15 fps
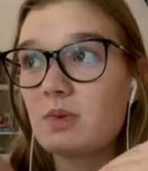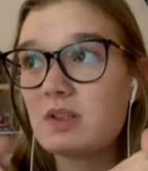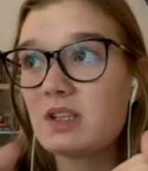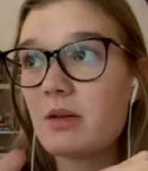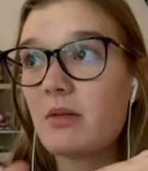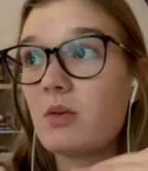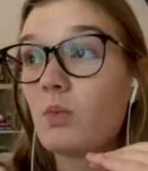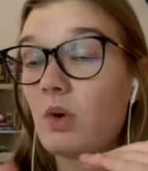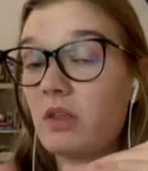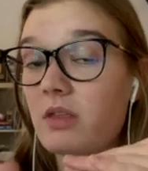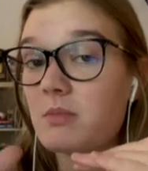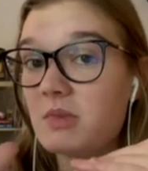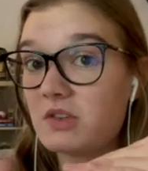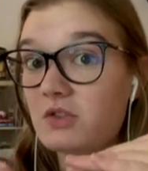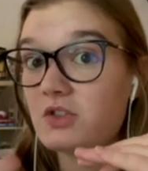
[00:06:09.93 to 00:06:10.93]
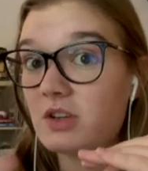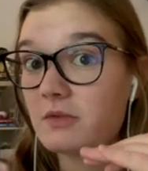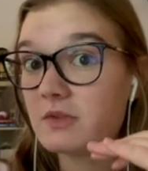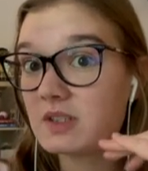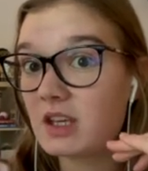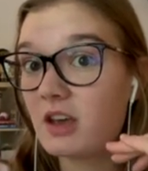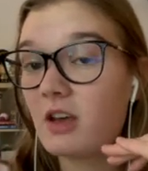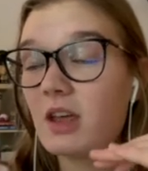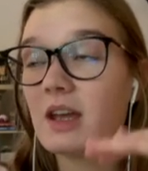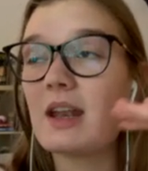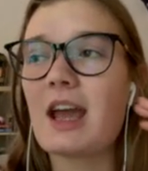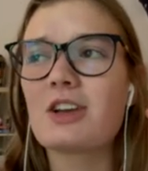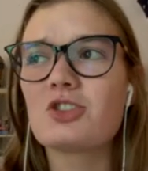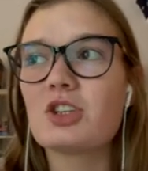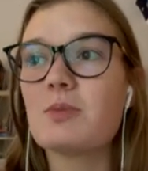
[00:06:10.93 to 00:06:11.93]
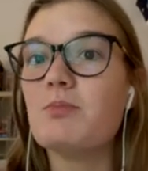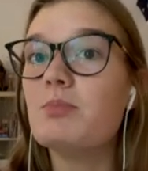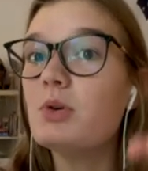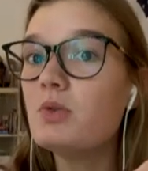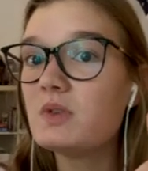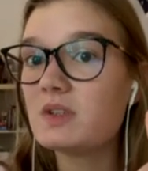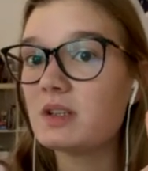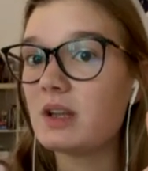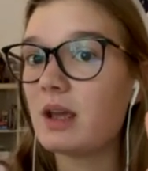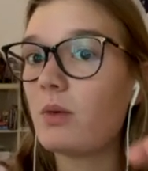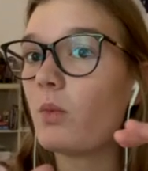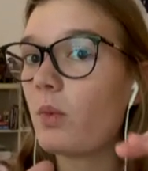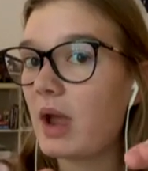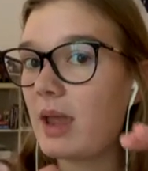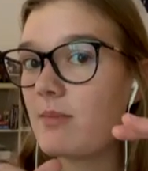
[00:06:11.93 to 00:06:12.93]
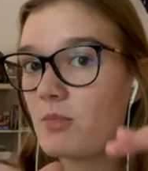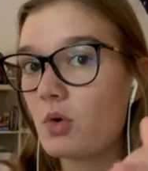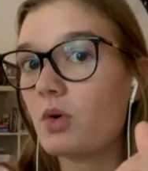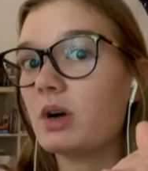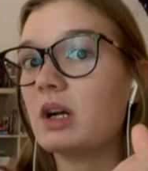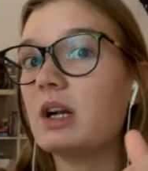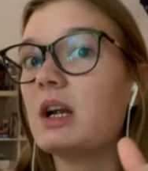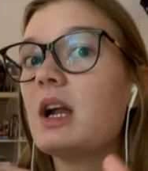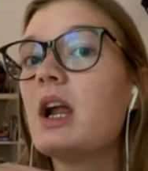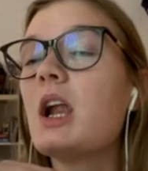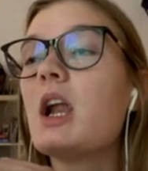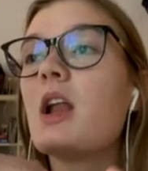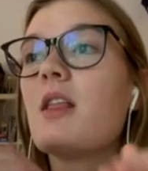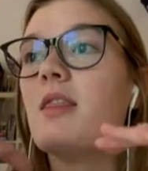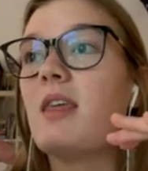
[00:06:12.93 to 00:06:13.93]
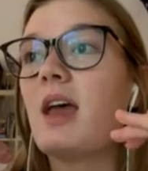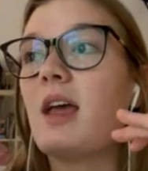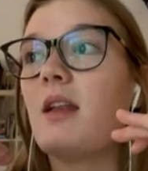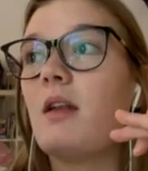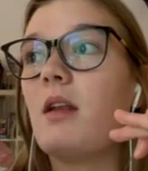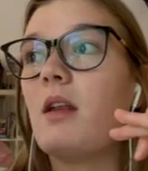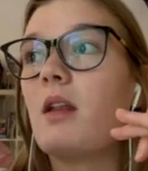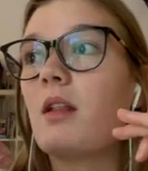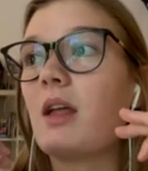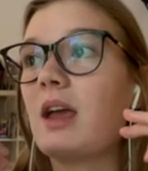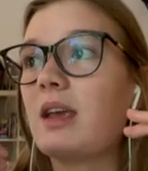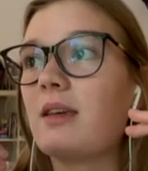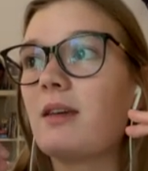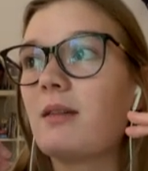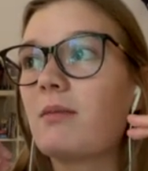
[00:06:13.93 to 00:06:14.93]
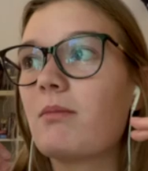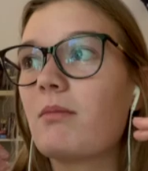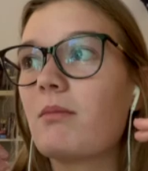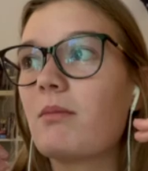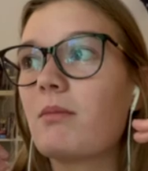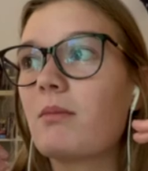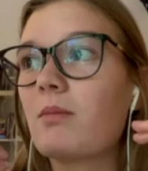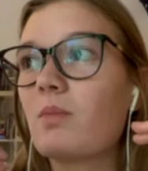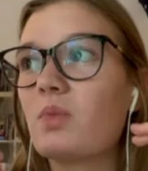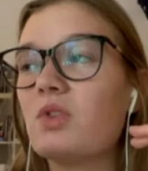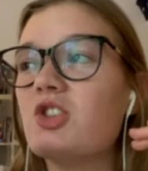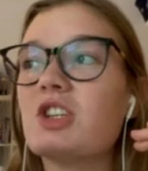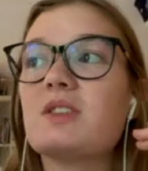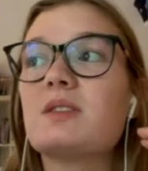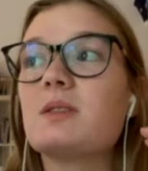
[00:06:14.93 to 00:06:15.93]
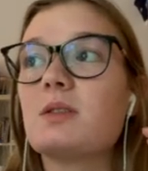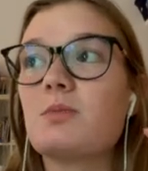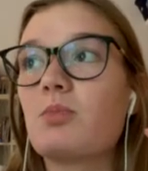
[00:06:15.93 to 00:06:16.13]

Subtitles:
someone with the mischief skill, it actually boosted it way more than like just